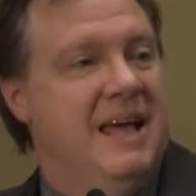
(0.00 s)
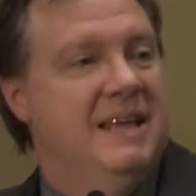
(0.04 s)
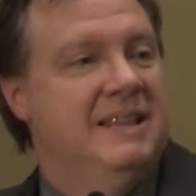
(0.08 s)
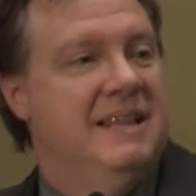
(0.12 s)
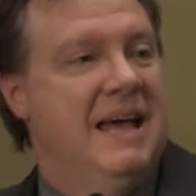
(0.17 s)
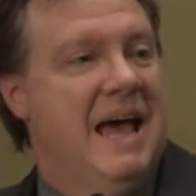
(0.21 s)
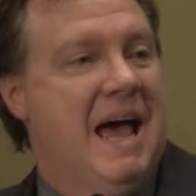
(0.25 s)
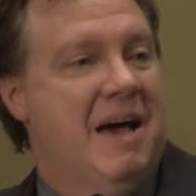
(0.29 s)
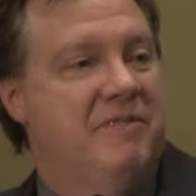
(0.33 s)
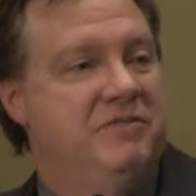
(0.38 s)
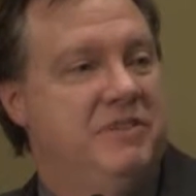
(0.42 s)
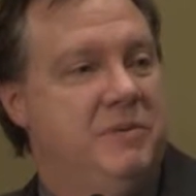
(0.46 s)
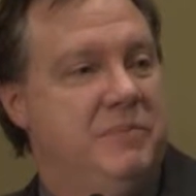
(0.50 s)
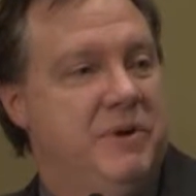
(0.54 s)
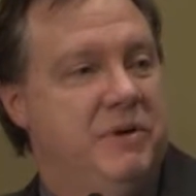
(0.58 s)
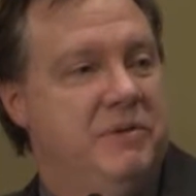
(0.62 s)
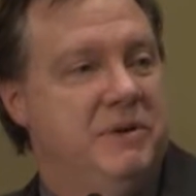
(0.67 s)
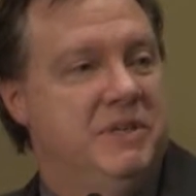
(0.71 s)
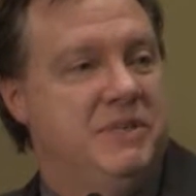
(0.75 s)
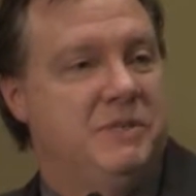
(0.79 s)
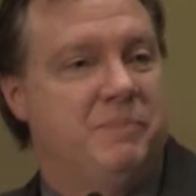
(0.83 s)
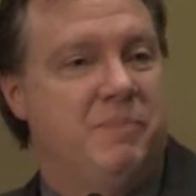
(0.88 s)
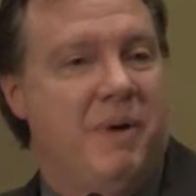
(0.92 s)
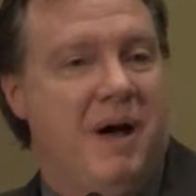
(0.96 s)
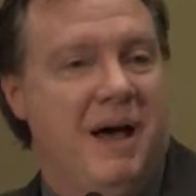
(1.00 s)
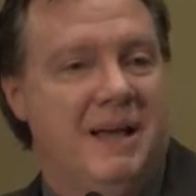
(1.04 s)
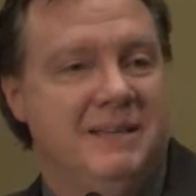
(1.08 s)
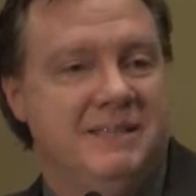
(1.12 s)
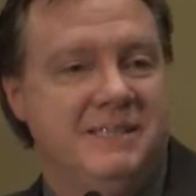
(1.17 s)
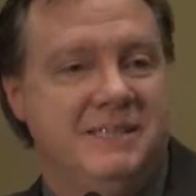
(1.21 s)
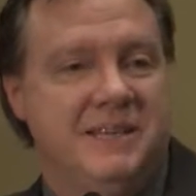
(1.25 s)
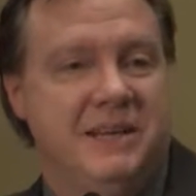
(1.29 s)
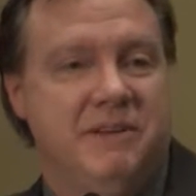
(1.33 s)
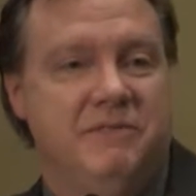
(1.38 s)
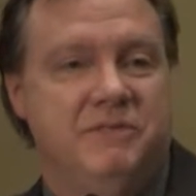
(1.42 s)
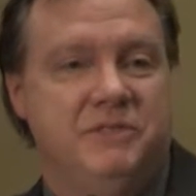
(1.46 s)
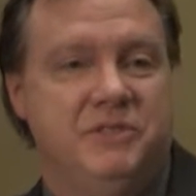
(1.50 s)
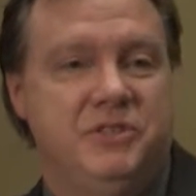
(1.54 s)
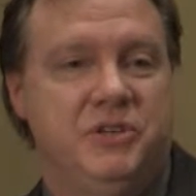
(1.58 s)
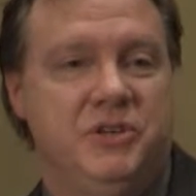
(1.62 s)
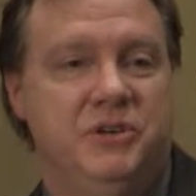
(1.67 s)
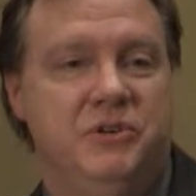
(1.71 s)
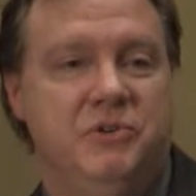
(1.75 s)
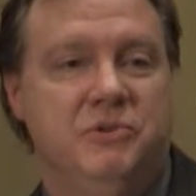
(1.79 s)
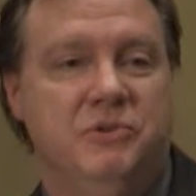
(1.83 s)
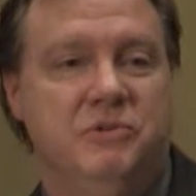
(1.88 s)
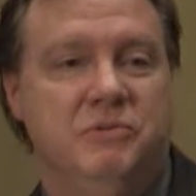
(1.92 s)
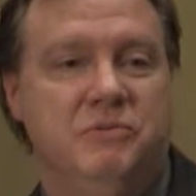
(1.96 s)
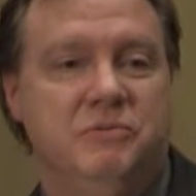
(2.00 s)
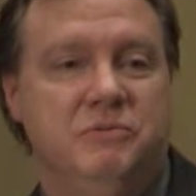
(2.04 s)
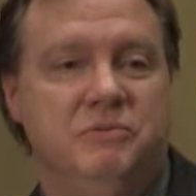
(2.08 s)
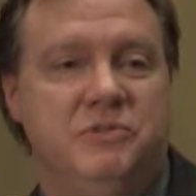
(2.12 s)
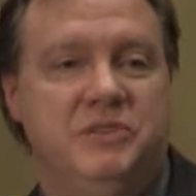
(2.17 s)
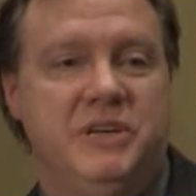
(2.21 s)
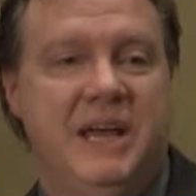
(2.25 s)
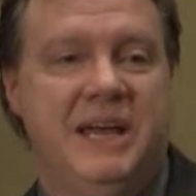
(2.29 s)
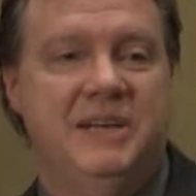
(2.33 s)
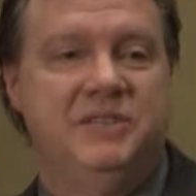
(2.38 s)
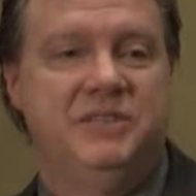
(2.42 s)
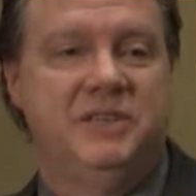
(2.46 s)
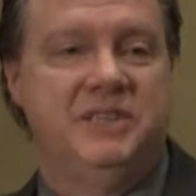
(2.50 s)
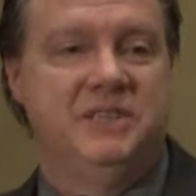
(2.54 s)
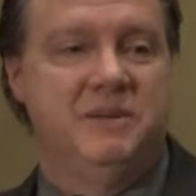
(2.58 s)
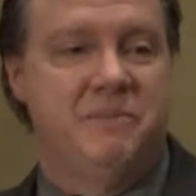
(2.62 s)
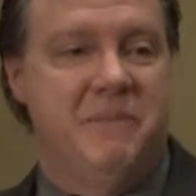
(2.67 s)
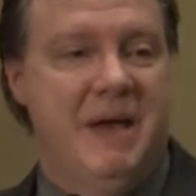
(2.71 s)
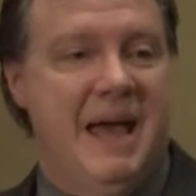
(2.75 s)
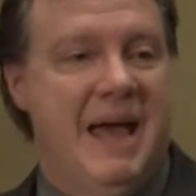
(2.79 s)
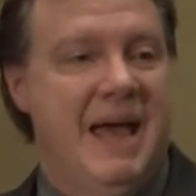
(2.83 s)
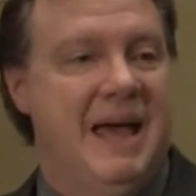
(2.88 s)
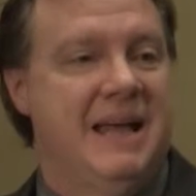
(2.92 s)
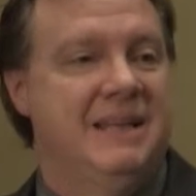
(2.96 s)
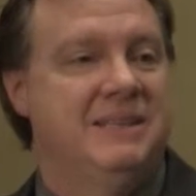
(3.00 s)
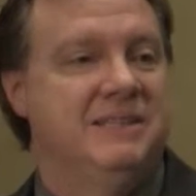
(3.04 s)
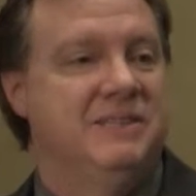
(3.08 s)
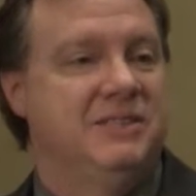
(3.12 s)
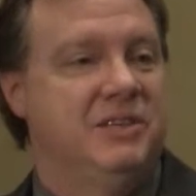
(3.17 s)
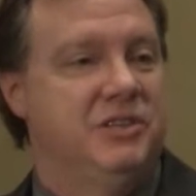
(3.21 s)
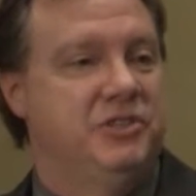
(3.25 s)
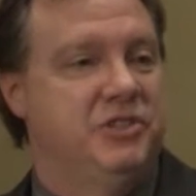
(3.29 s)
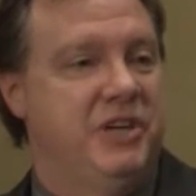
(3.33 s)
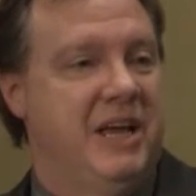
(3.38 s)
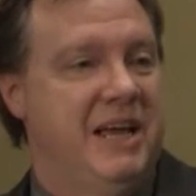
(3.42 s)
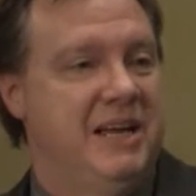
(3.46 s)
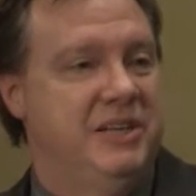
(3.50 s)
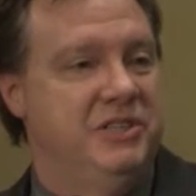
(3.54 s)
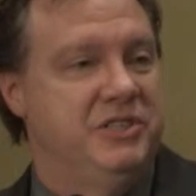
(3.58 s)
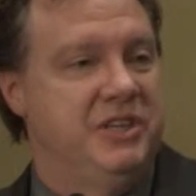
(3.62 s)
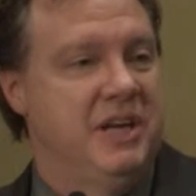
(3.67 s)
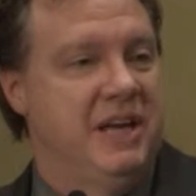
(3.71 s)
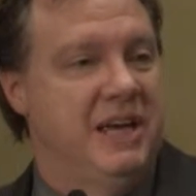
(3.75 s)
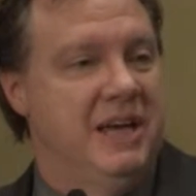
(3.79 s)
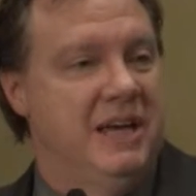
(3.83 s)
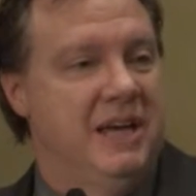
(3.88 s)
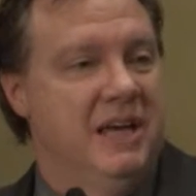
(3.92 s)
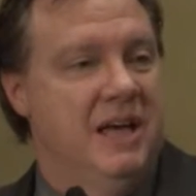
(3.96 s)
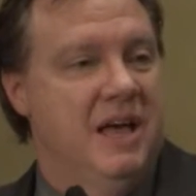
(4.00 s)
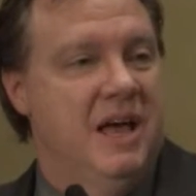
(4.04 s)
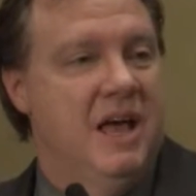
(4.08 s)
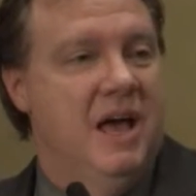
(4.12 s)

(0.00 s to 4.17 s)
They have to be responsive to changing demands, to changing